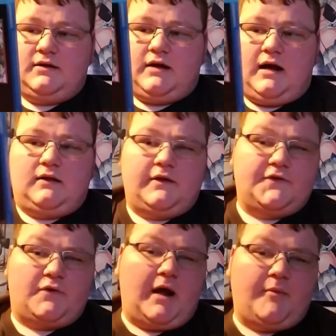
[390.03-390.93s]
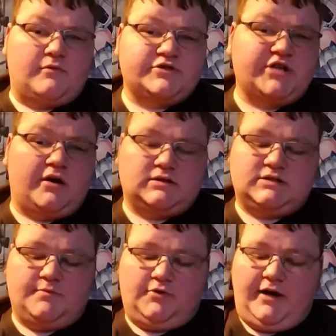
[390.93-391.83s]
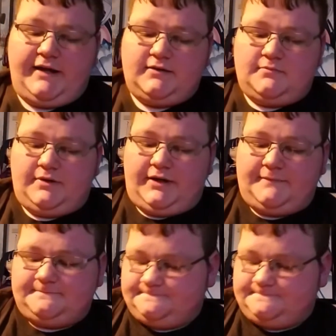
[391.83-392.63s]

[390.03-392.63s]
Lethal Nightmare was shot on Super 8, but